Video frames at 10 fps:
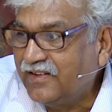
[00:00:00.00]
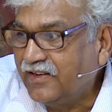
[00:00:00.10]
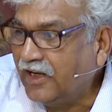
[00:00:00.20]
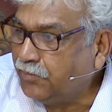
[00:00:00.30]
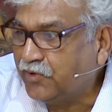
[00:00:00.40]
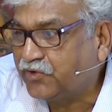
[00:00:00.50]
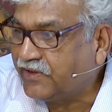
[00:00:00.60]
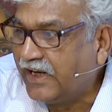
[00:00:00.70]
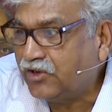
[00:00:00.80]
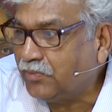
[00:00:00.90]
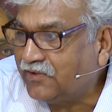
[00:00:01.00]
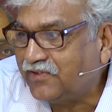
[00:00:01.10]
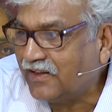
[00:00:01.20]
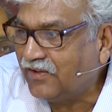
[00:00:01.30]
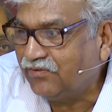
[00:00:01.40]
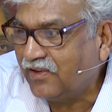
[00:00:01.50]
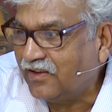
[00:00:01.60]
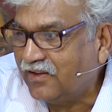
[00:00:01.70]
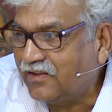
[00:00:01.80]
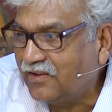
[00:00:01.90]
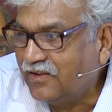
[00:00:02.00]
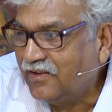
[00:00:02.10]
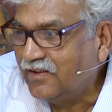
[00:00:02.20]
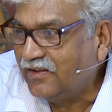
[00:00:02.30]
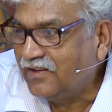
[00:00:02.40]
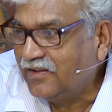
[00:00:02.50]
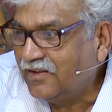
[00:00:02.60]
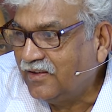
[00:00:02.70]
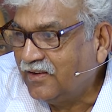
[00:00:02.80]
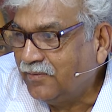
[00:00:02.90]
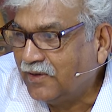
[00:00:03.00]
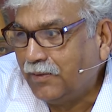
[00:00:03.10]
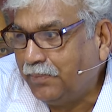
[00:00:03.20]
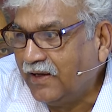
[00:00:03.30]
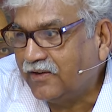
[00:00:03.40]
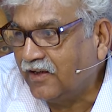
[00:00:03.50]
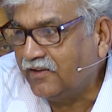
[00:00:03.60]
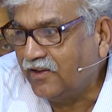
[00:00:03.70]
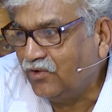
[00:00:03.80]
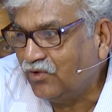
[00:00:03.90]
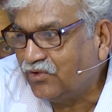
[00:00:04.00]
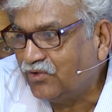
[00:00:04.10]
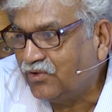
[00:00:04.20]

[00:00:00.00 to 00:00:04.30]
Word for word: Let me scratch my second finger. But the pain continues.